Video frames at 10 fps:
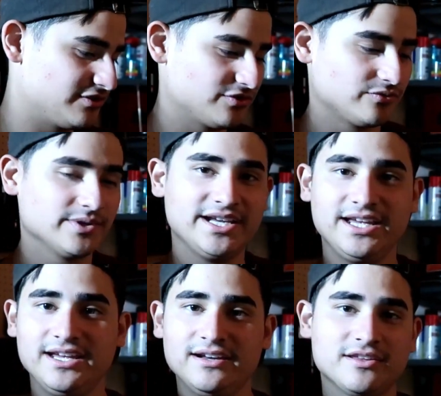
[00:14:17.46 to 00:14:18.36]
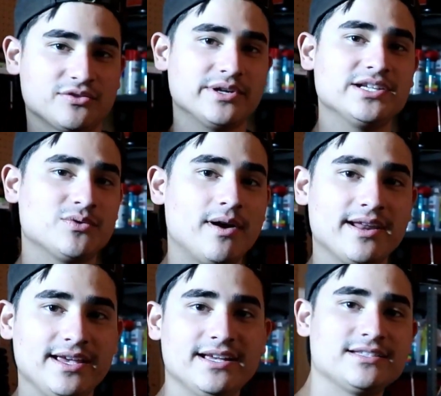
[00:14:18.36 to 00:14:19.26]
3 to
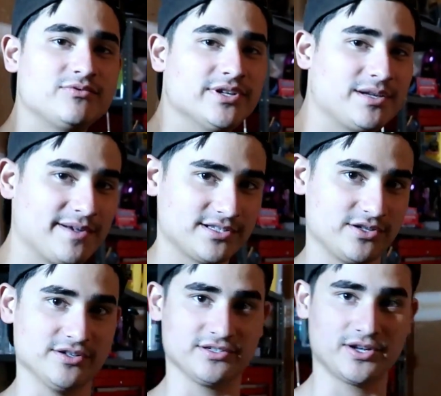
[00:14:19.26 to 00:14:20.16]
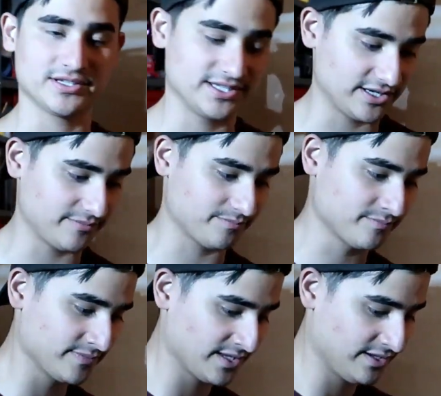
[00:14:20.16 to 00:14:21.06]
320, it really depends on your exhaust setup.